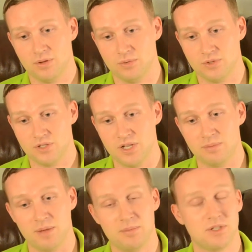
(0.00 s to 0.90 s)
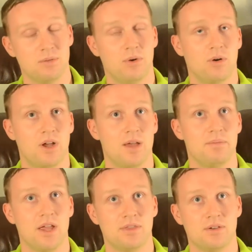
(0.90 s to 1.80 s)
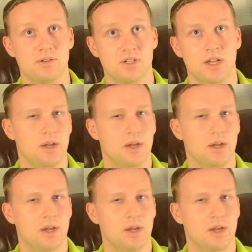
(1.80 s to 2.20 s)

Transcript: whose team name is the Polkai Panthers.